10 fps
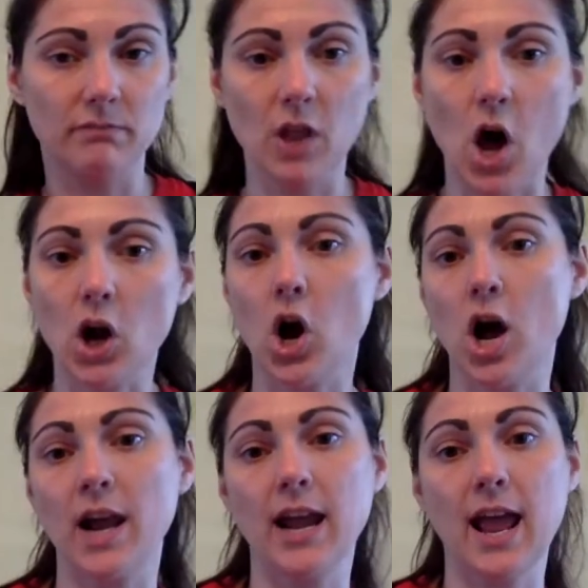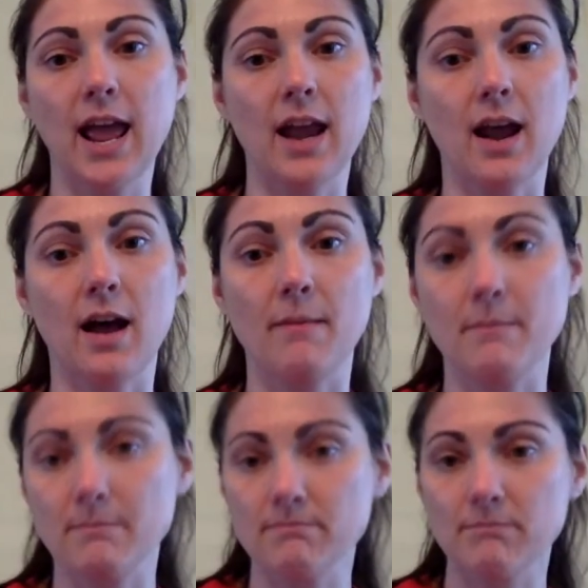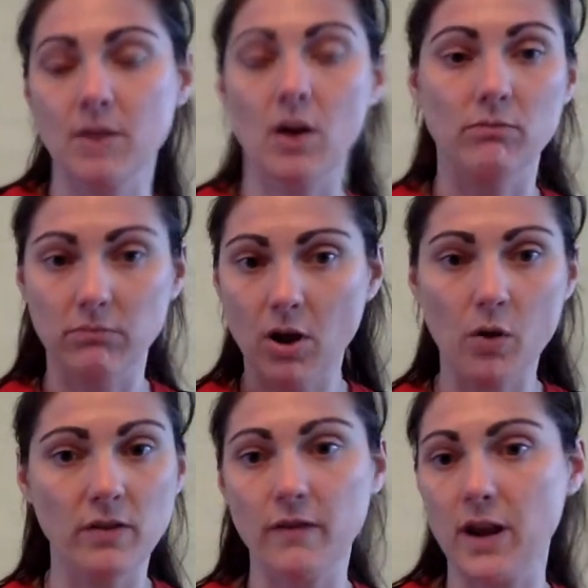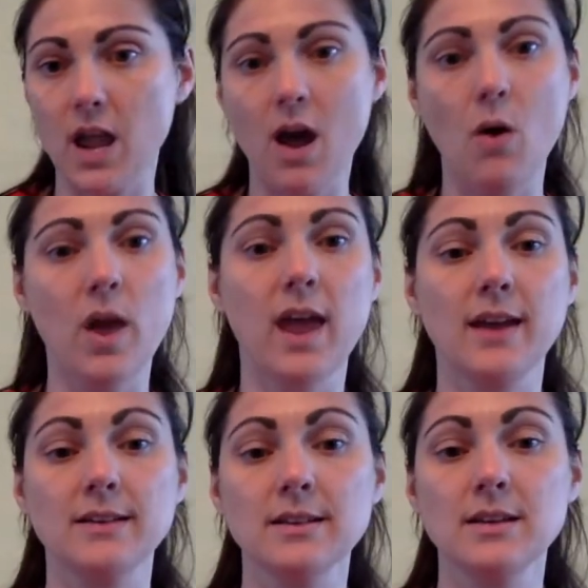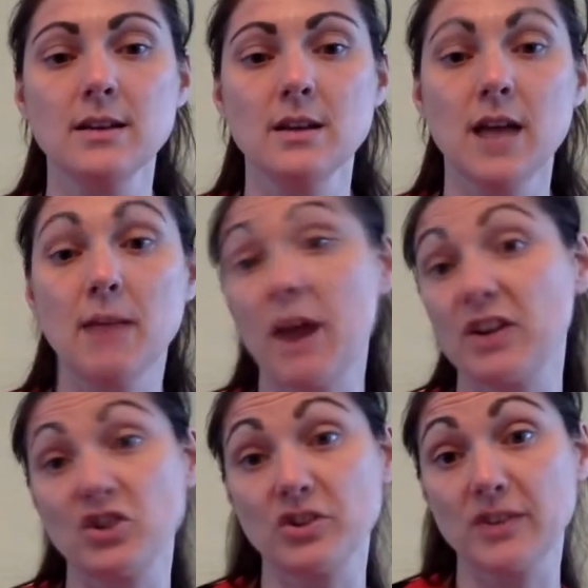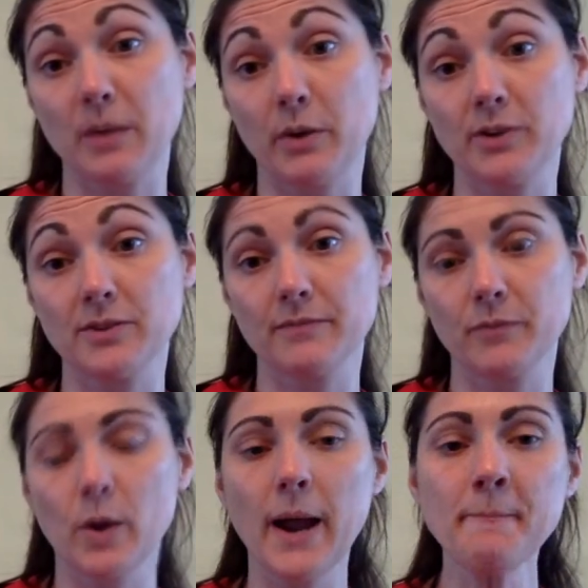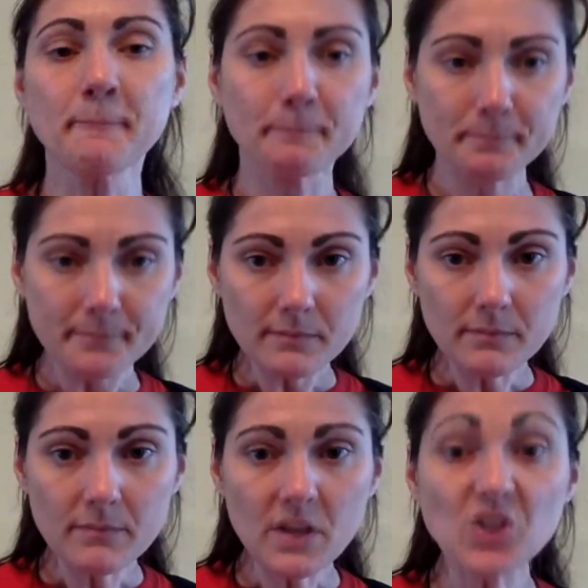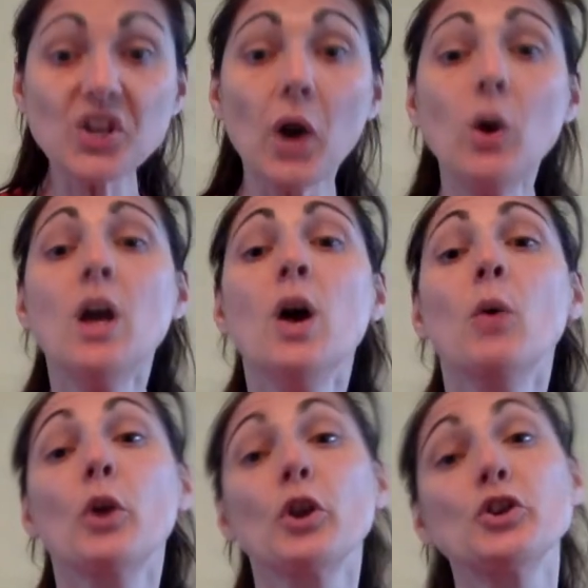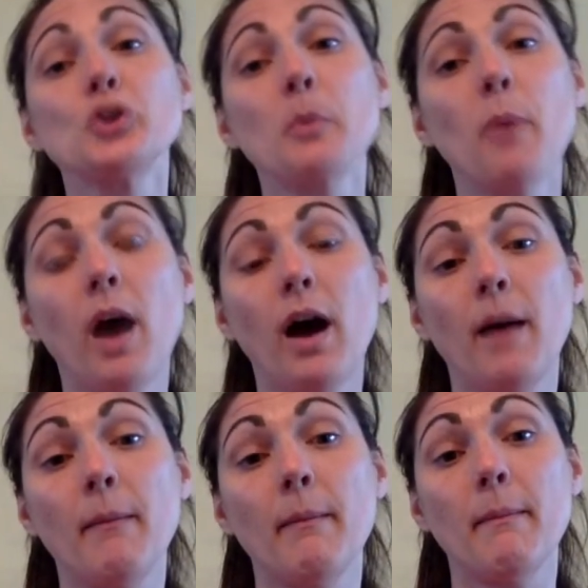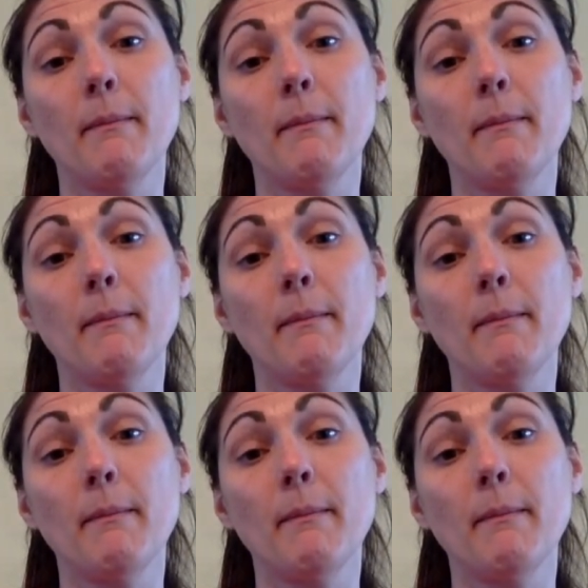log on and or go to the video and practice your sight words. Okay? So we're going to do